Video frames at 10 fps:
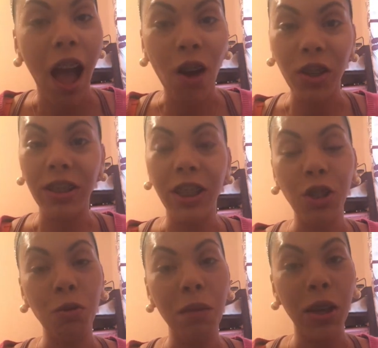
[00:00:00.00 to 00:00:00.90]
I'll
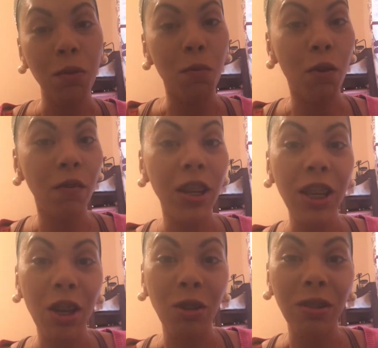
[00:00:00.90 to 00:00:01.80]
continue making more
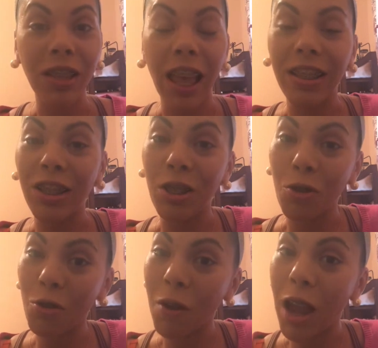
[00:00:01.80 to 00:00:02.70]
videos as the
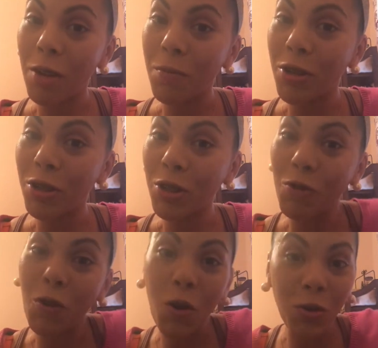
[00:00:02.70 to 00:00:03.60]
subscribers
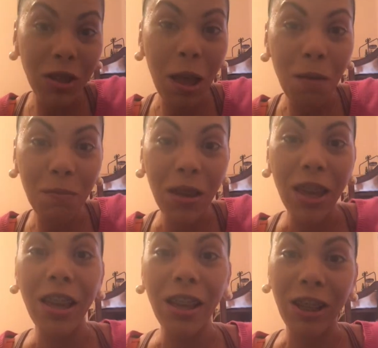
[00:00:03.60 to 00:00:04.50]
grows up,
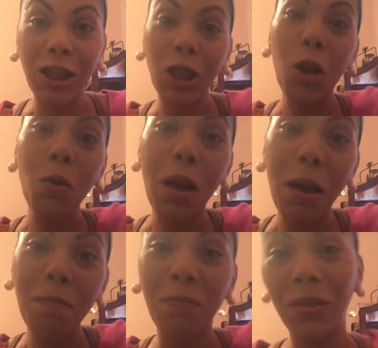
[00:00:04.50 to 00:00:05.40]
glow
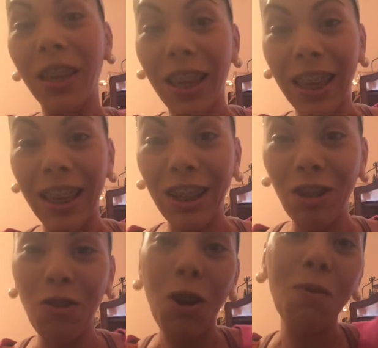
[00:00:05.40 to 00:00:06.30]
up,
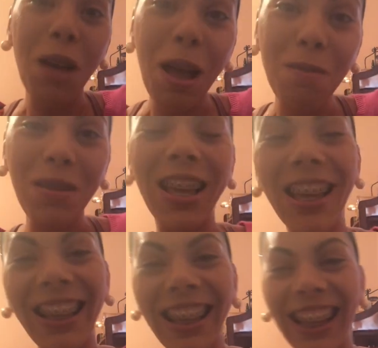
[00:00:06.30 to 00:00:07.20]
grow up.
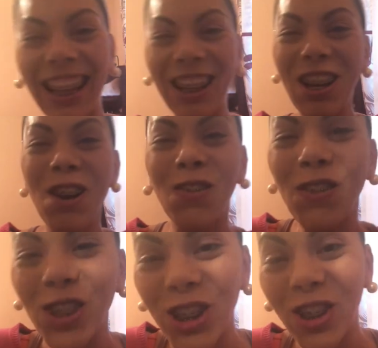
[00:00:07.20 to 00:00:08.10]

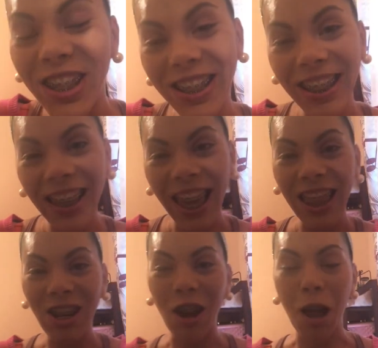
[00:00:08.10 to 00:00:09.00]
We'll do this
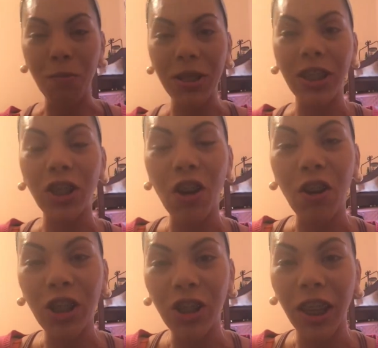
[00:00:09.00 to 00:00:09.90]
together. It's
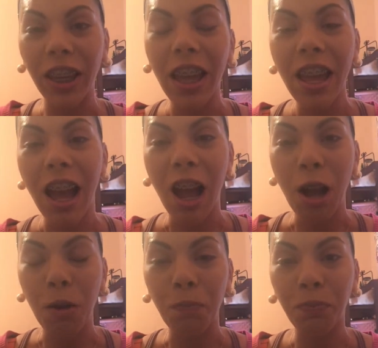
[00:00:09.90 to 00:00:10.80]
encouraging
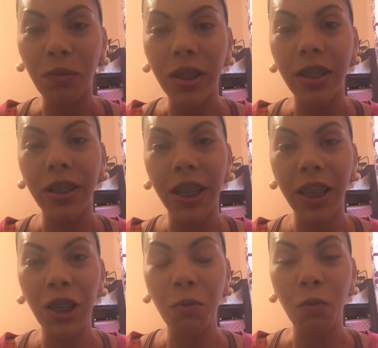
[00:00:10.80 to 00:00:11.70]
to
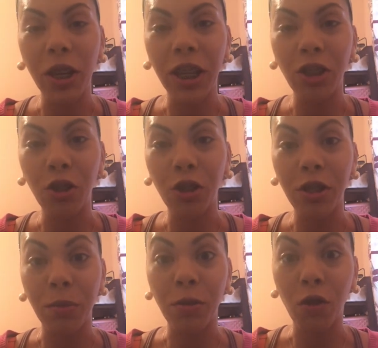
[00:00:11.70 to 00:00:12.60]
see when your
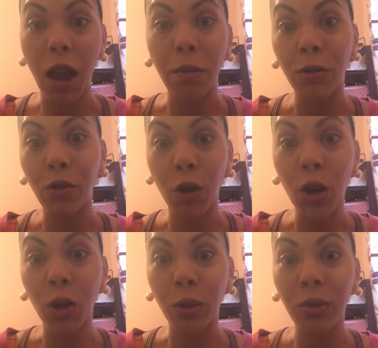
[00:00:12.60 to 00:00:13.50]
subscriber
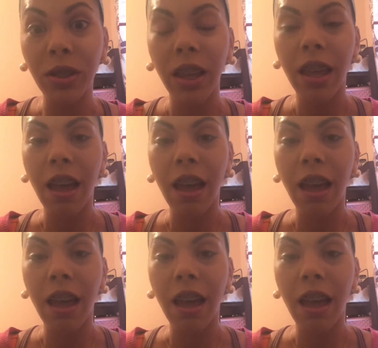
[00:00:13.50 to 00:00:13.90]
grows.